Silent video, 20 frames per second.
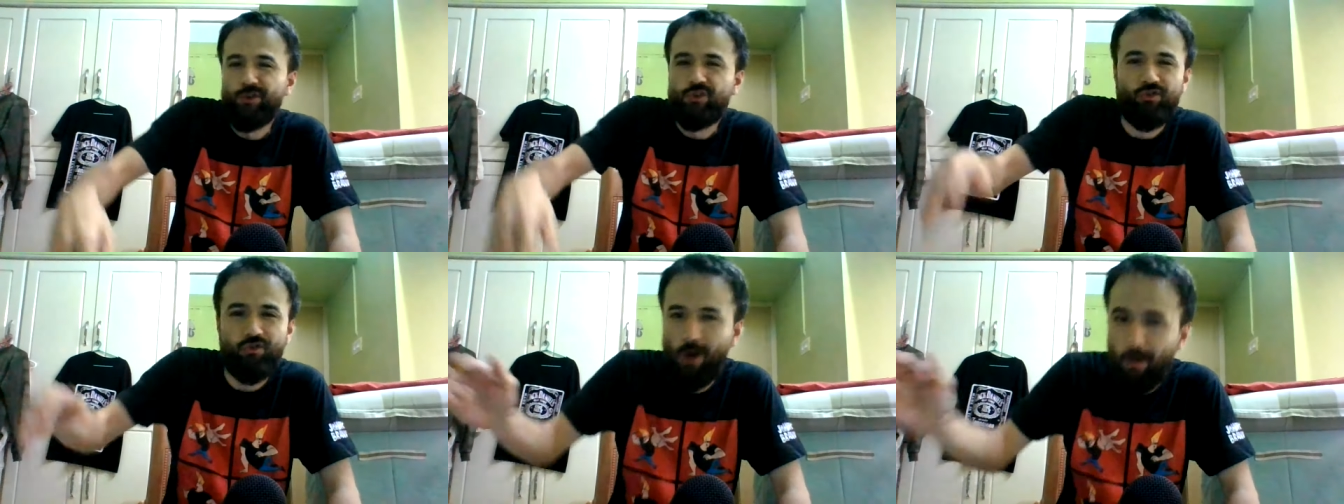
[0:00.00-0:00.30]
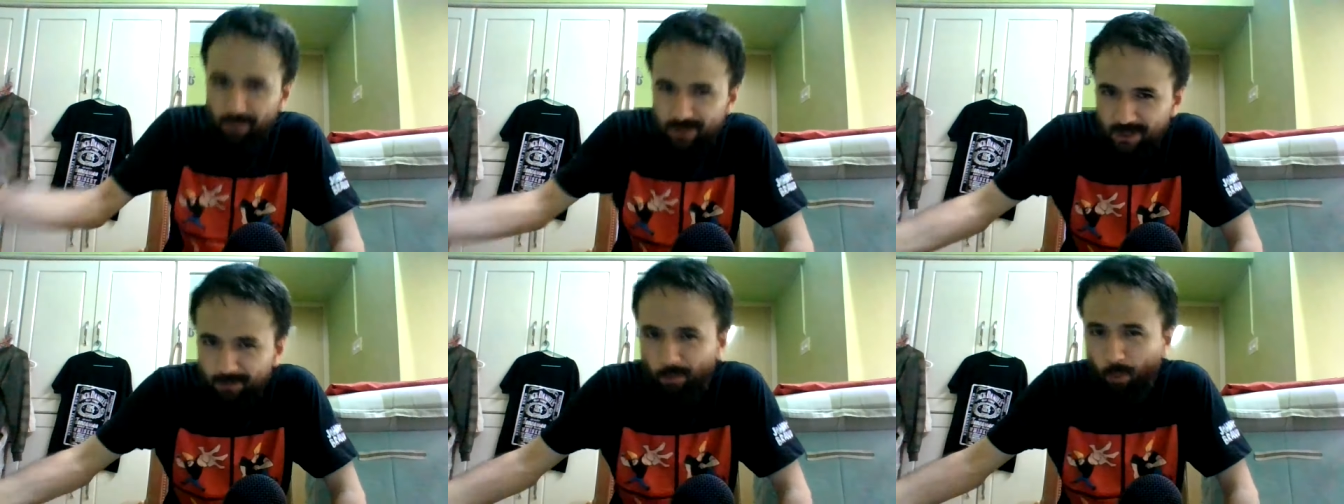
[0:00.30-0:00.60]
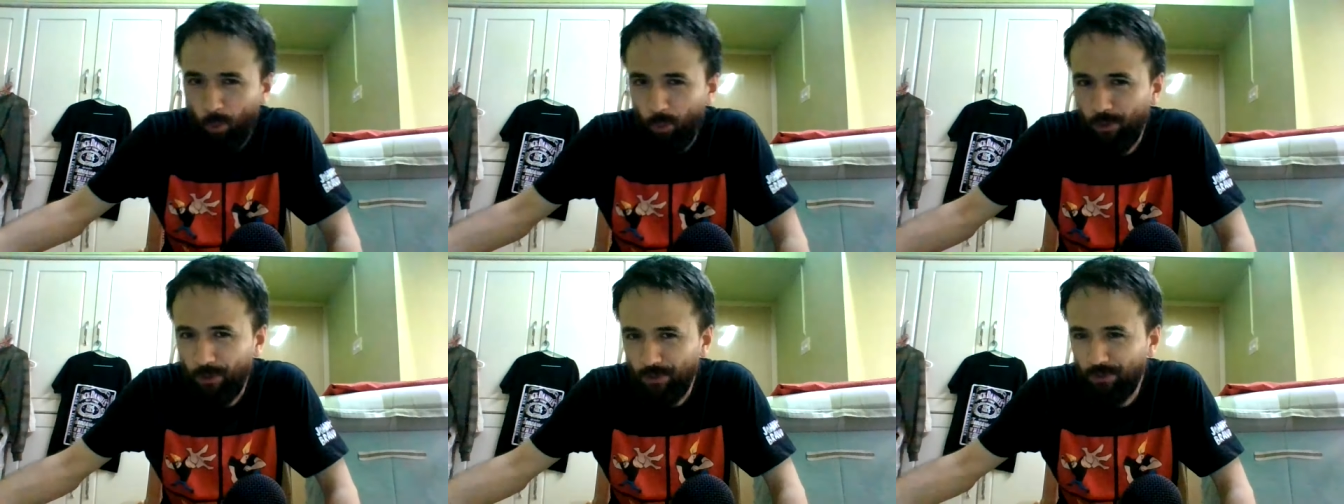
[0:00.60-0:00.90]
Trump
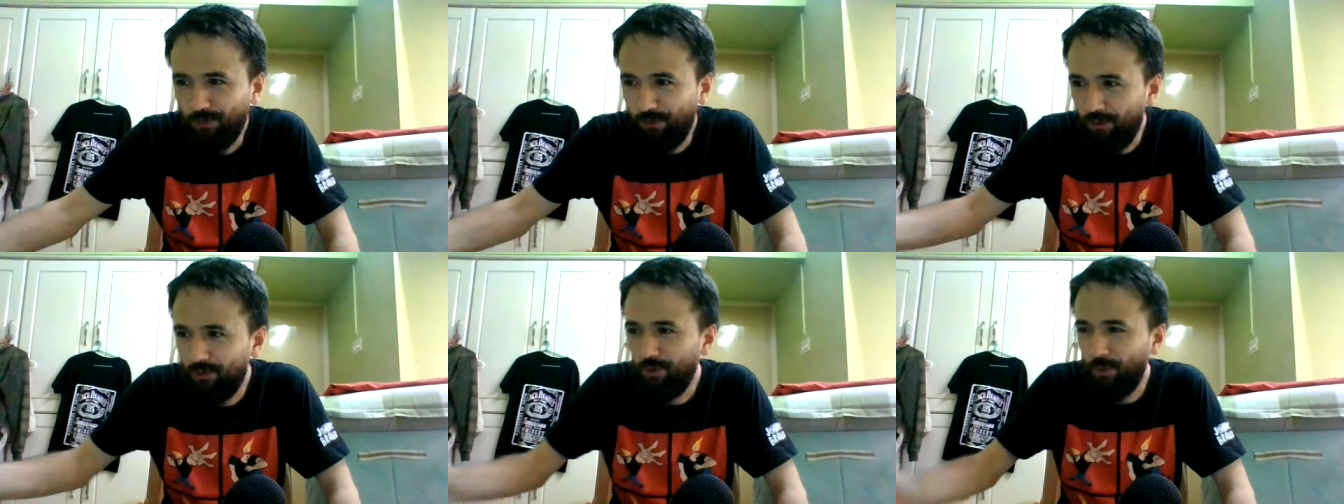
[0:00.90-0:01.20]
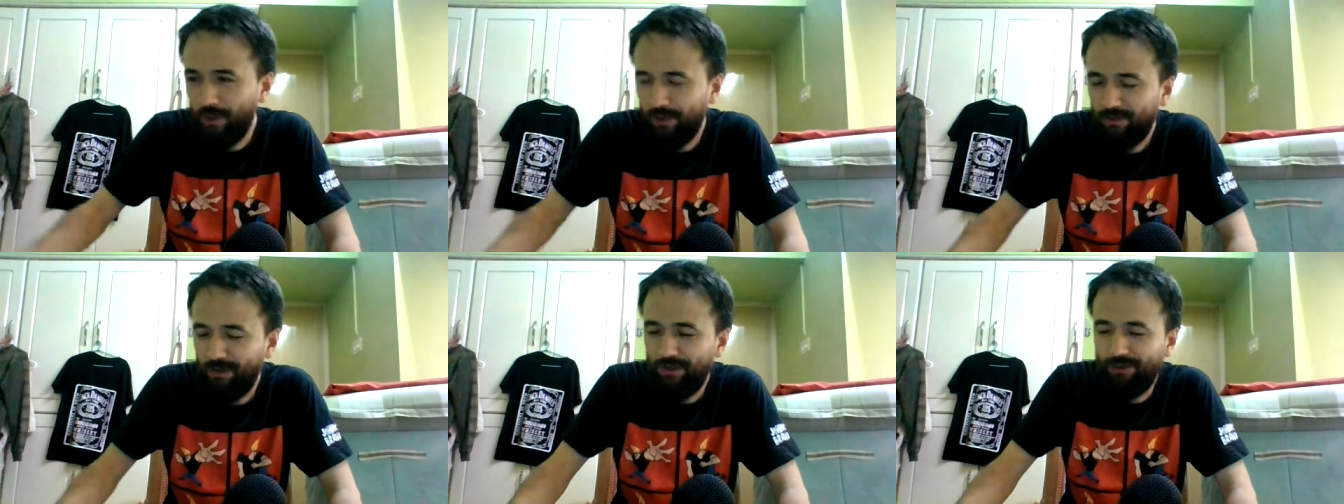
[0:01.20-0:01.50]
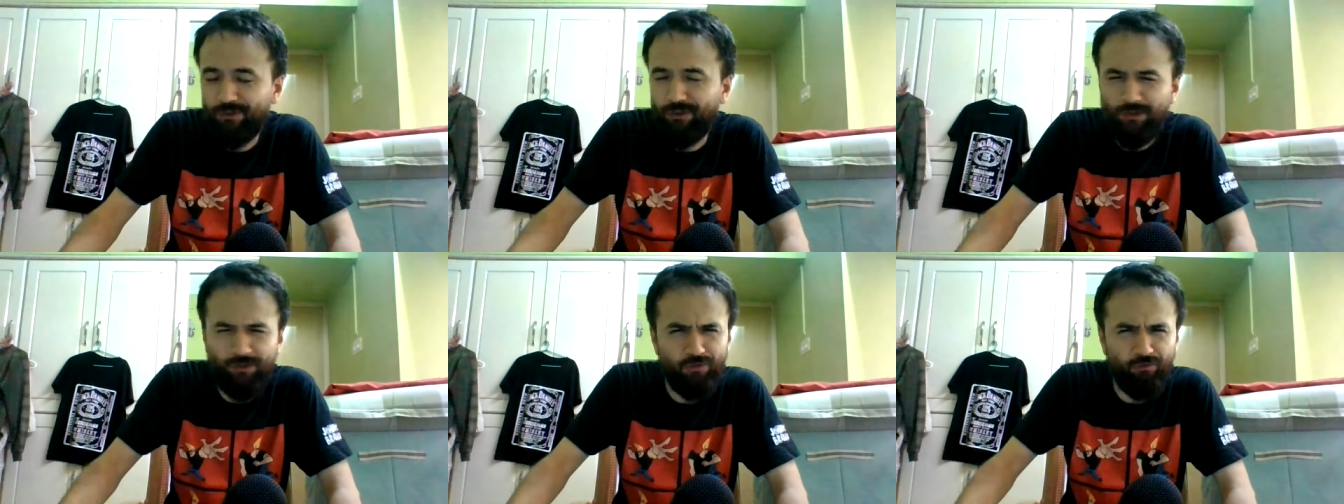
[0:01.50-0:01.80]
supporters doing
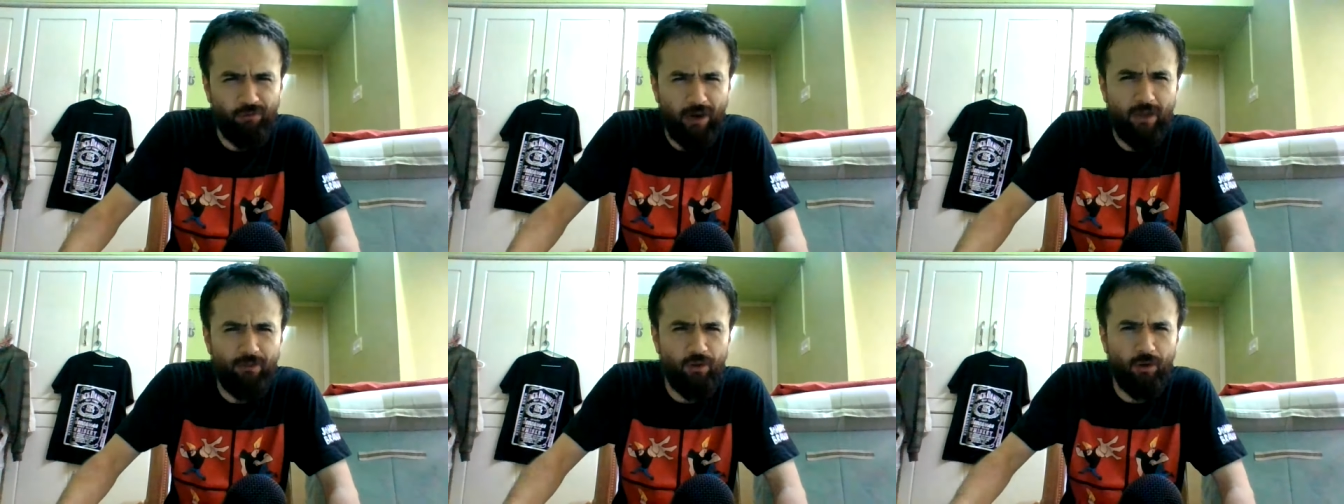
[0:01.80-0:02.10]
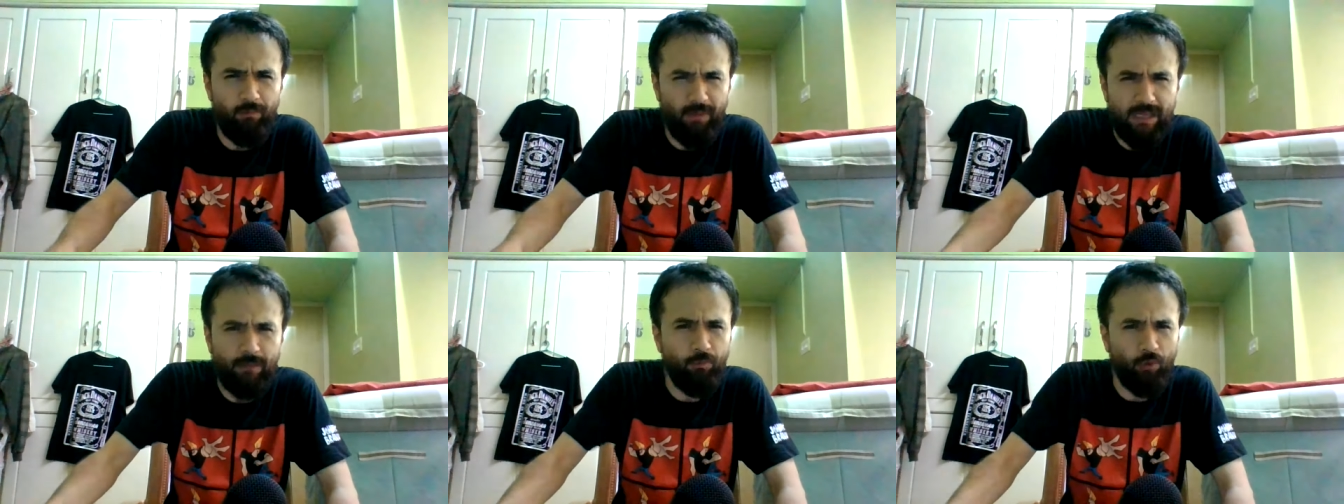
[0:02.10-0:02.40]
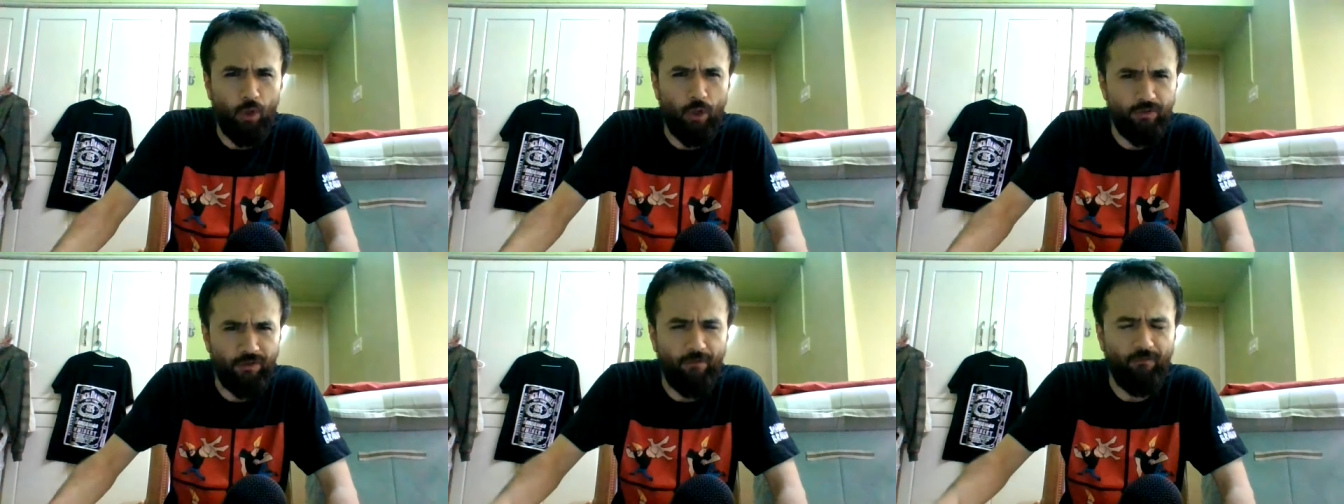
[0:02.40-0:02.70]
this, it's rather
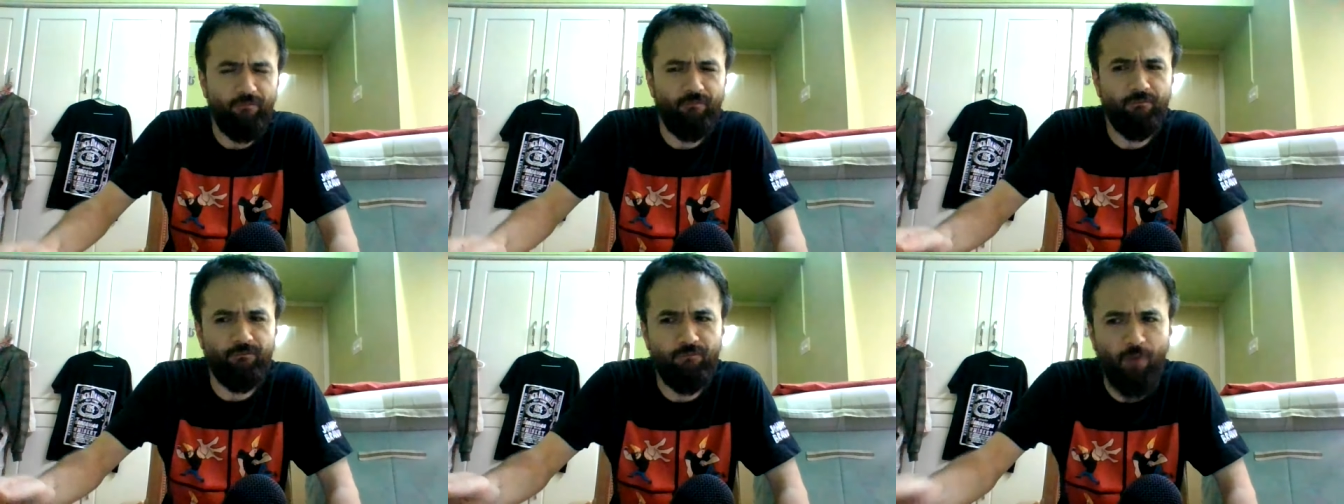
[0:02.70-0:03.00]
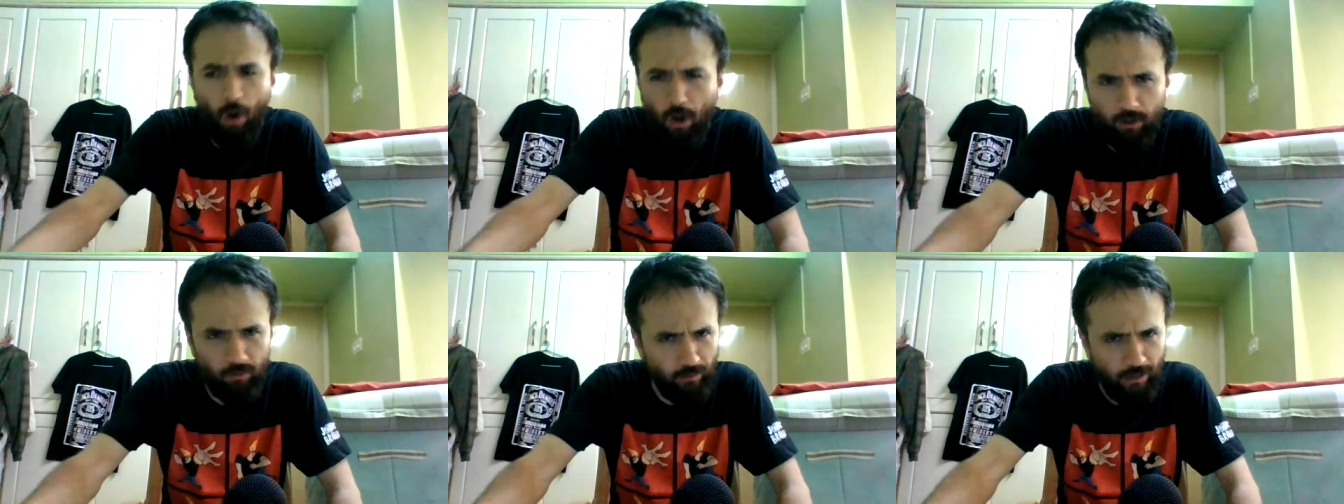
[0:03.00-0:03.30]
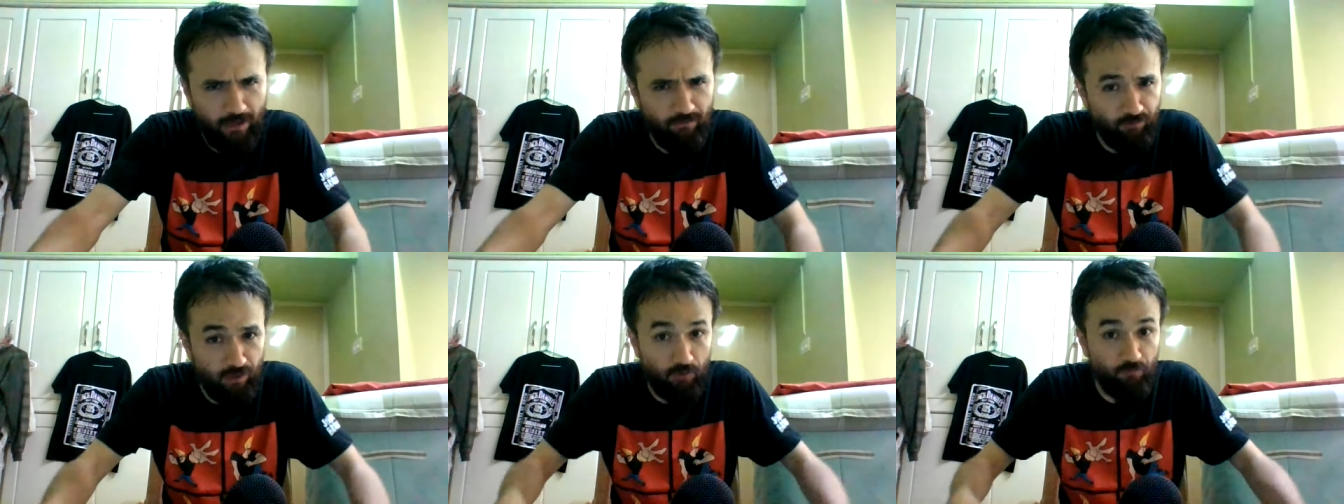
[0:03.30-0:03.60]
people on the far
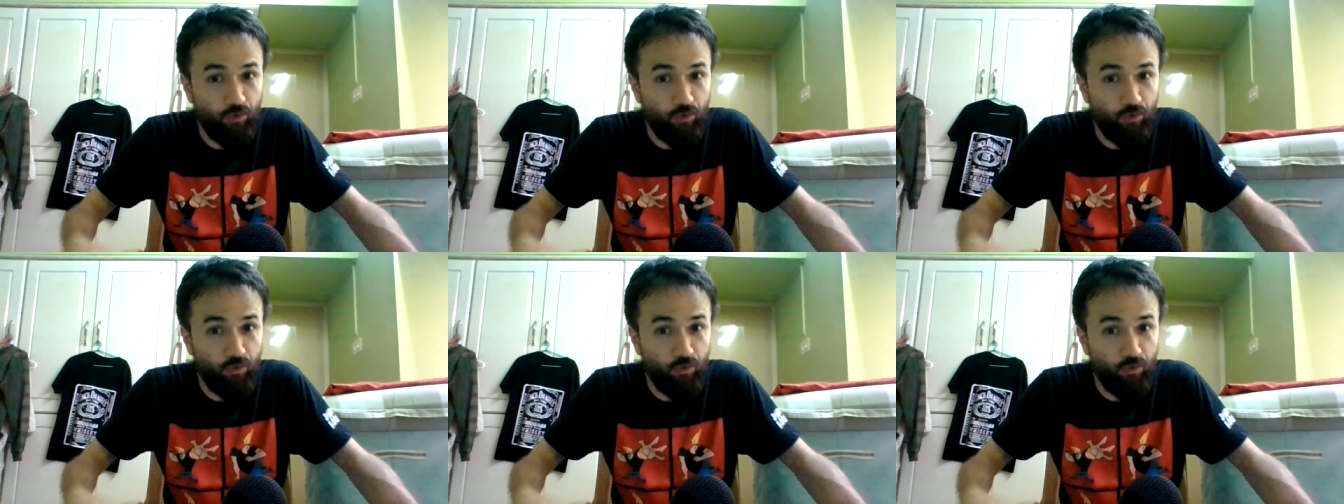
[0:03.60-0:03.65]
left,